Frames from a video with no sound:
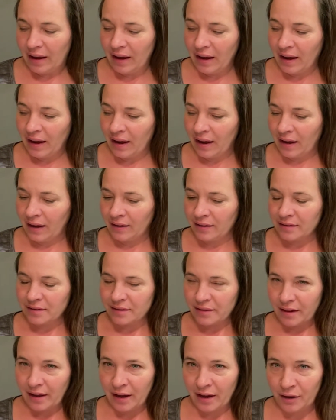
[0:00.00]
and
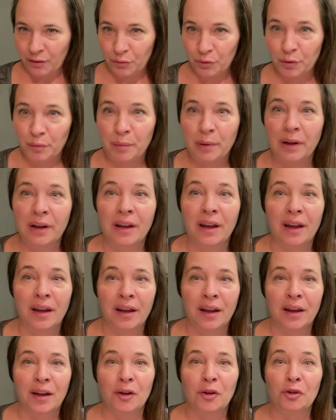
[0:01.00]
that would be
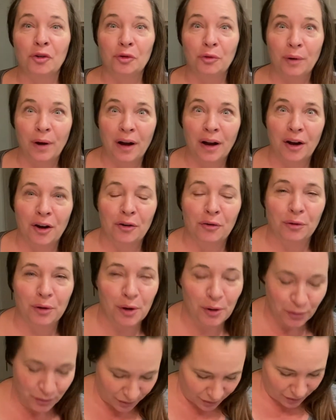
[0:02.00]
a rare
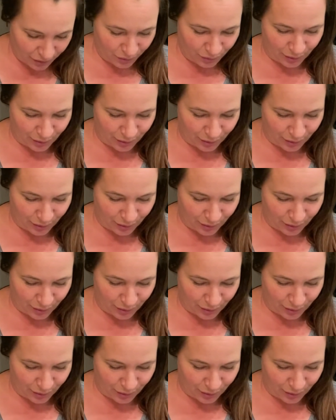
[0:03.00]
roast,